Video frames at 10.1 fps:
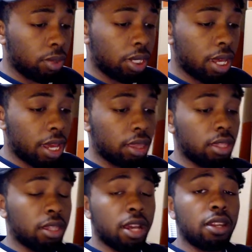when he had
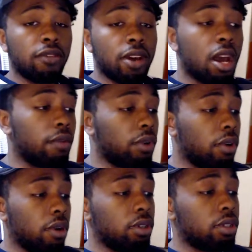the 95
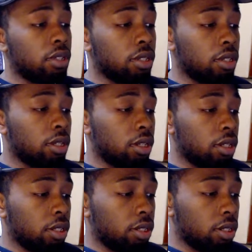yards and
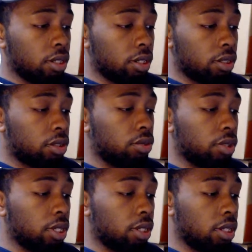the two
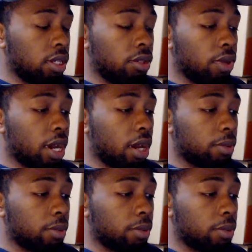TD grabs